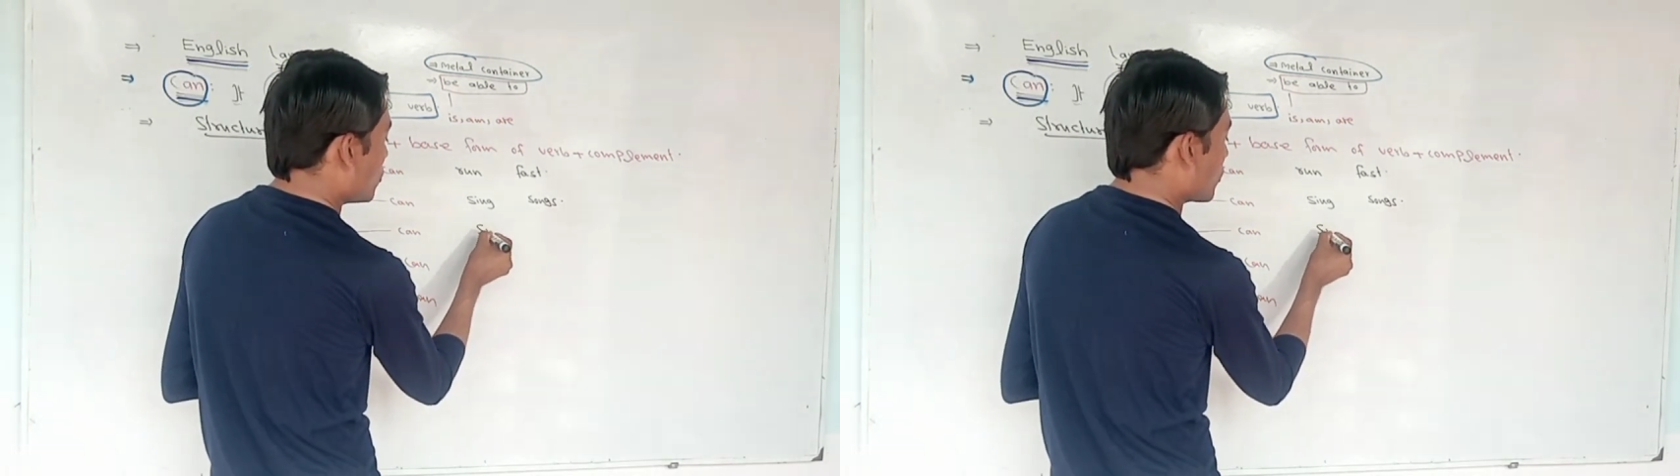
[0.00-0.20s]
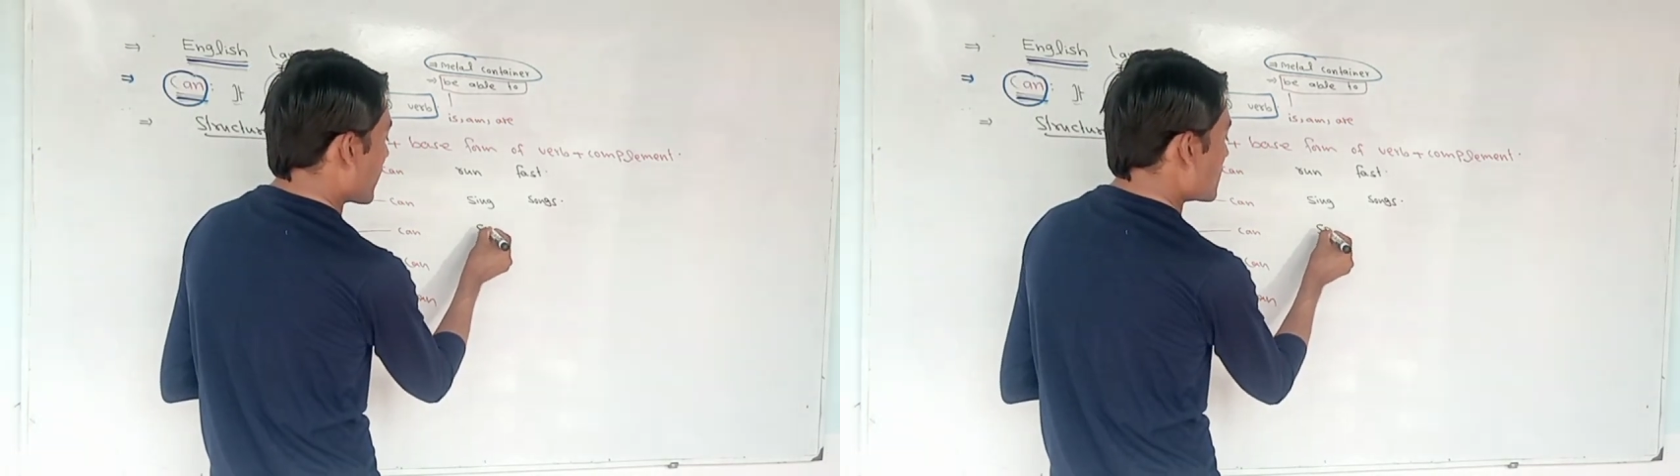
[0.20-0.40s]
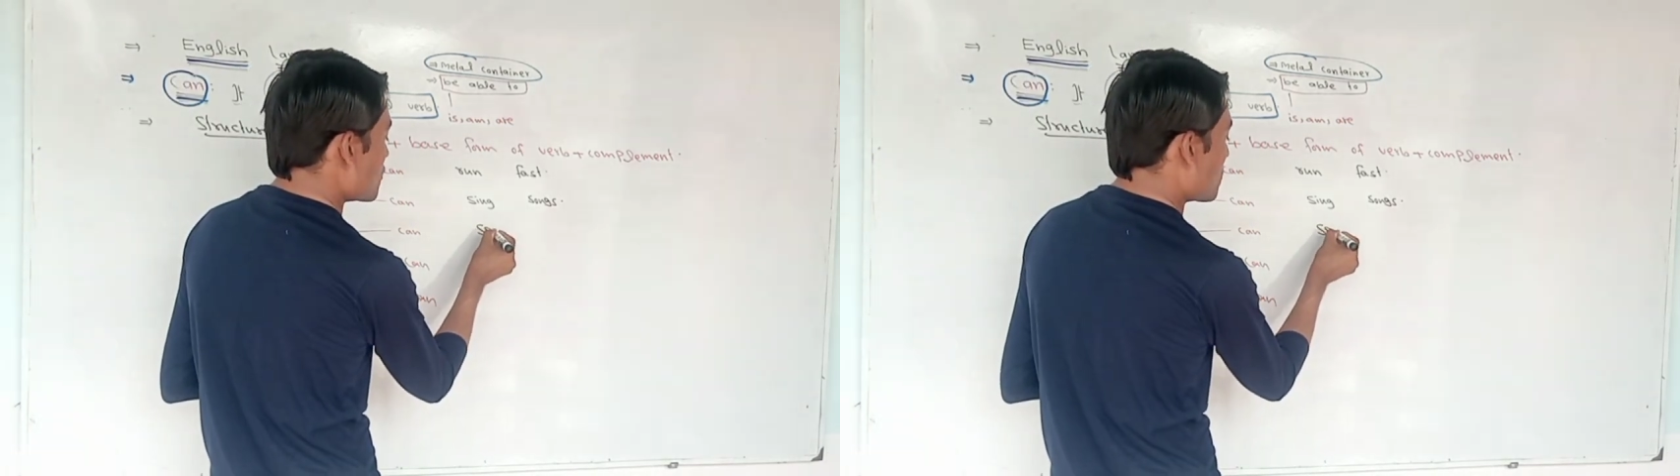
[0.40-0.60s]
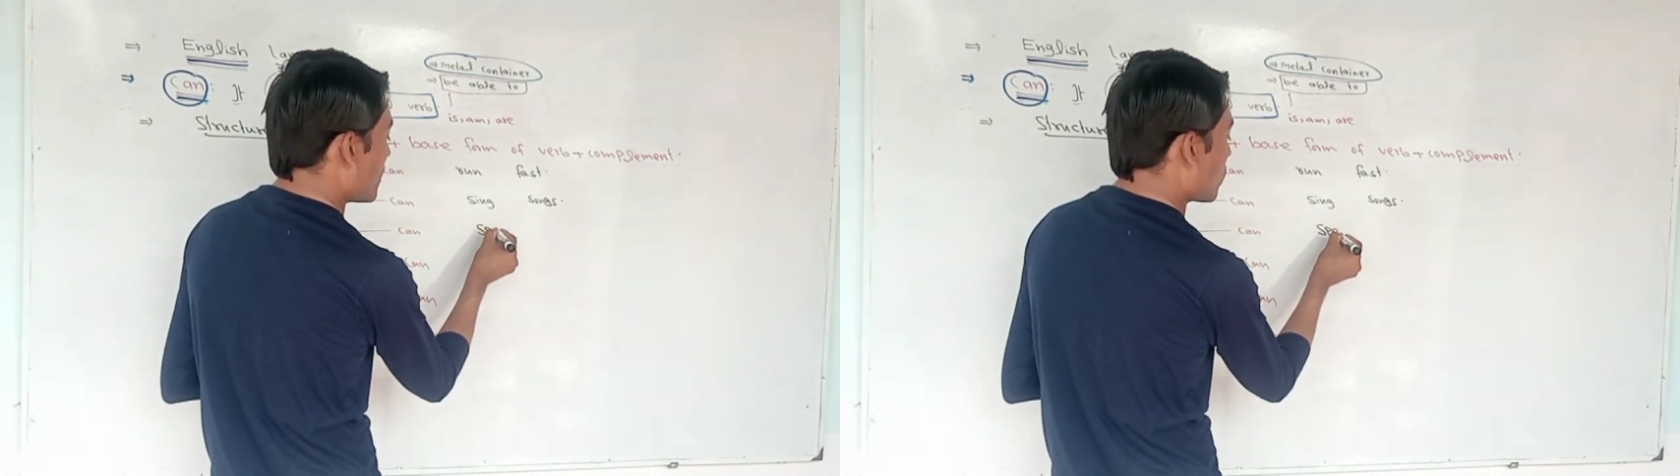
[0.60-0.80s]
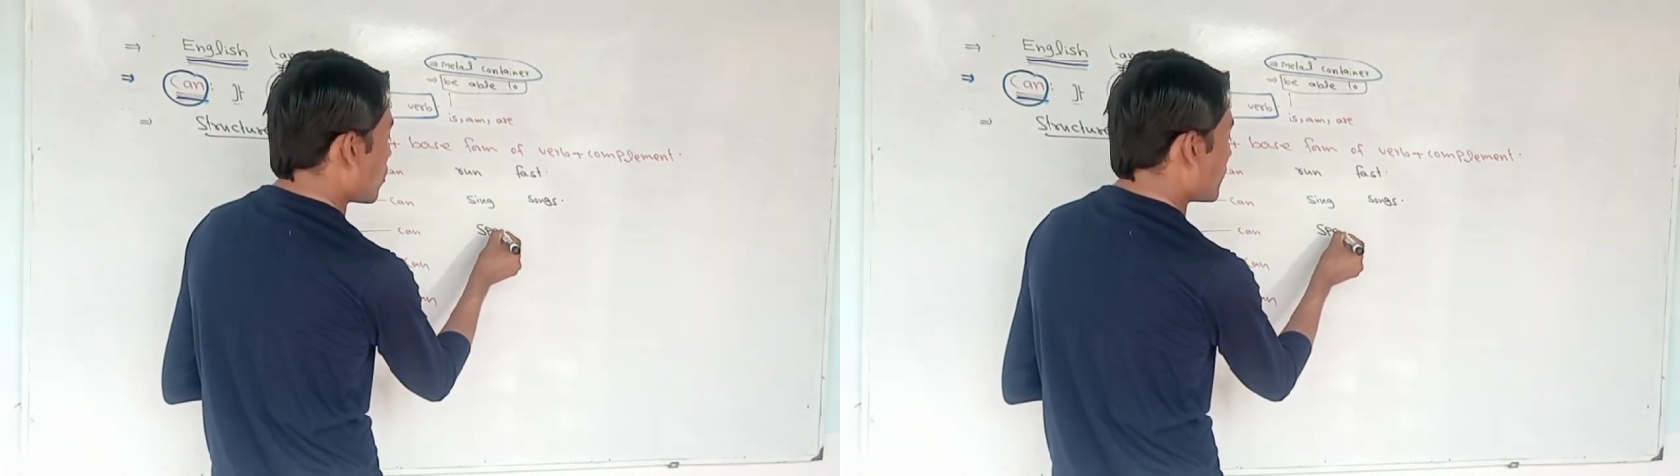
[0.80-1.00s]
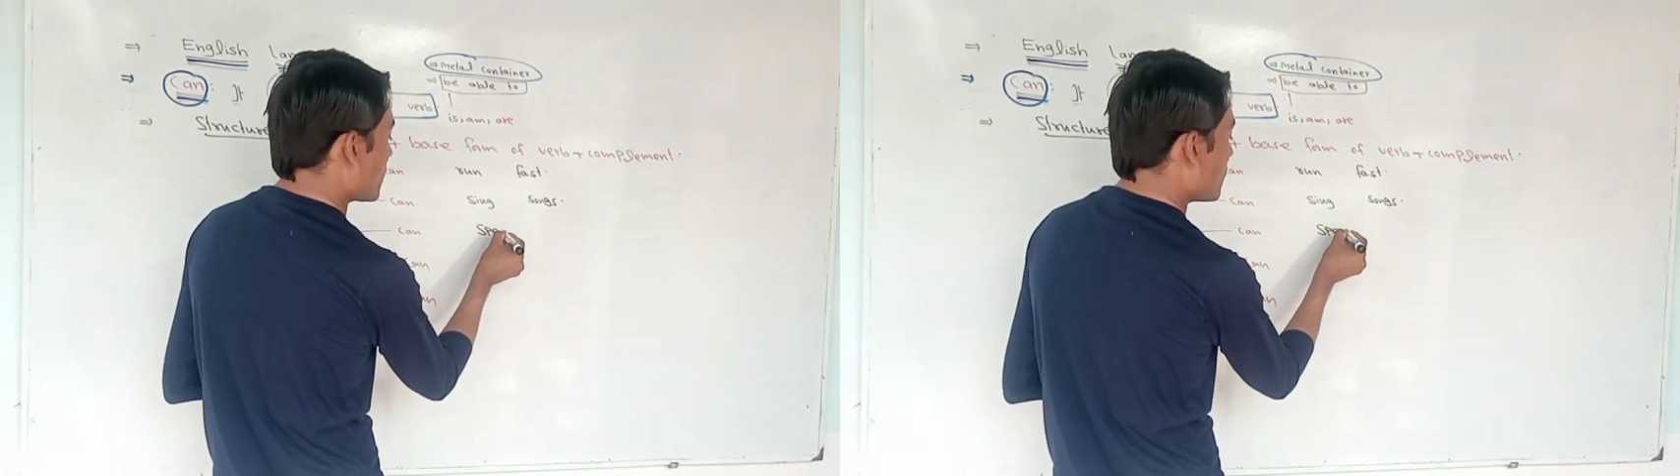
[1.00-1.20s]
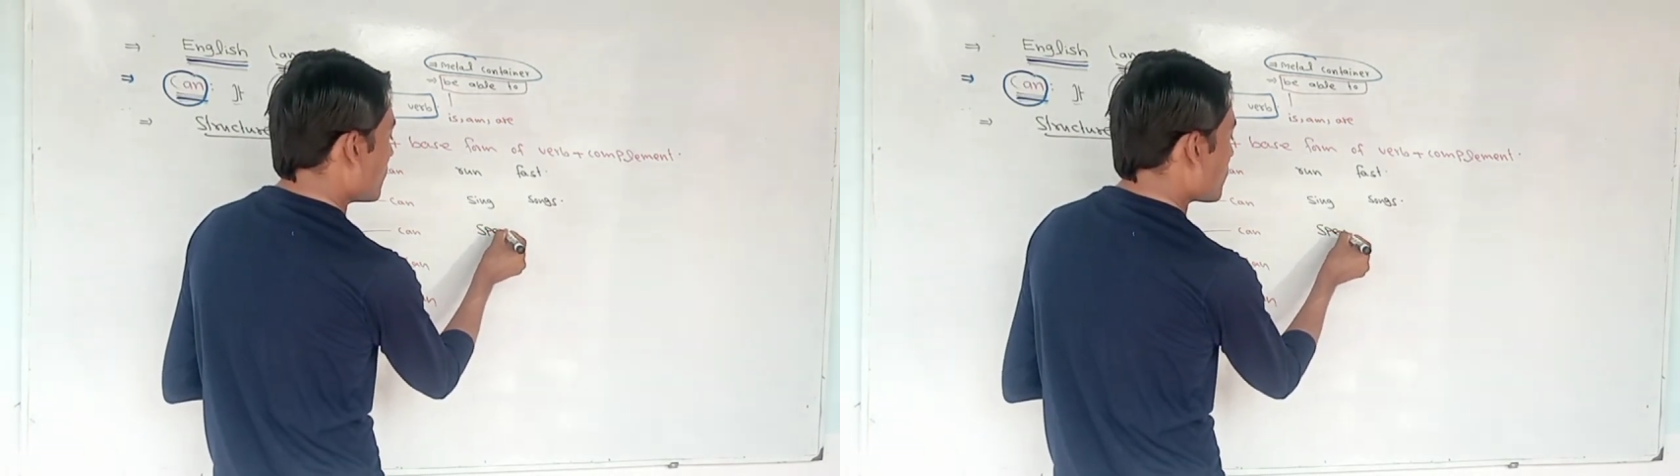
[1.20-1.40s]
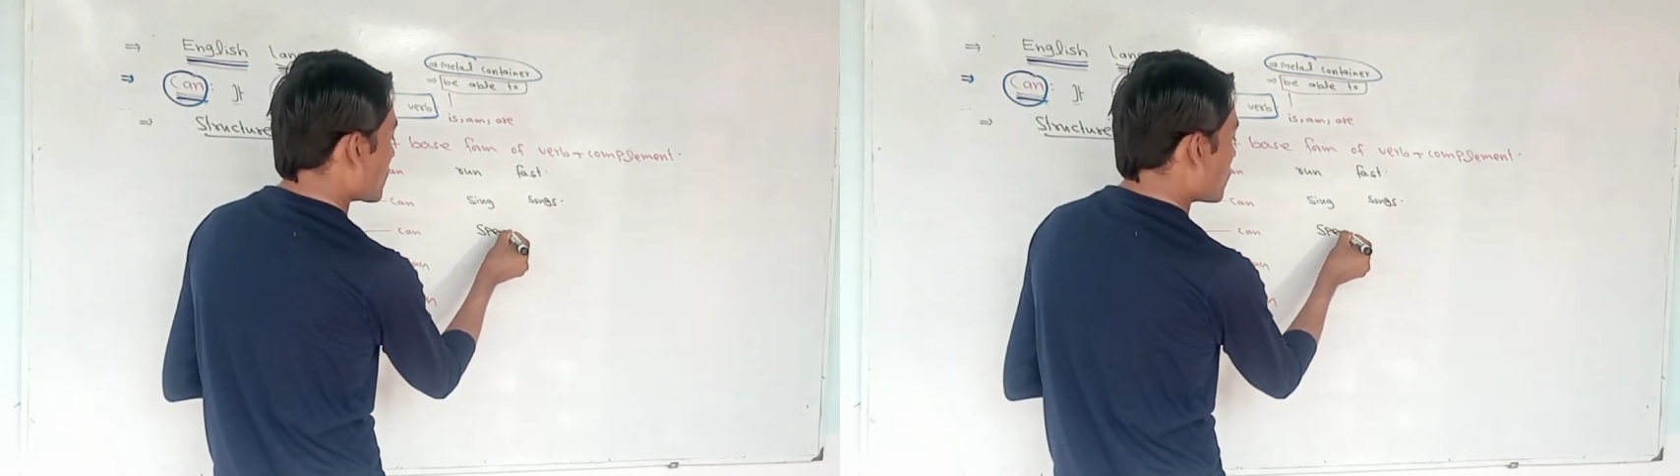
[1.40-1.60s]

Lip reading: You can speak what?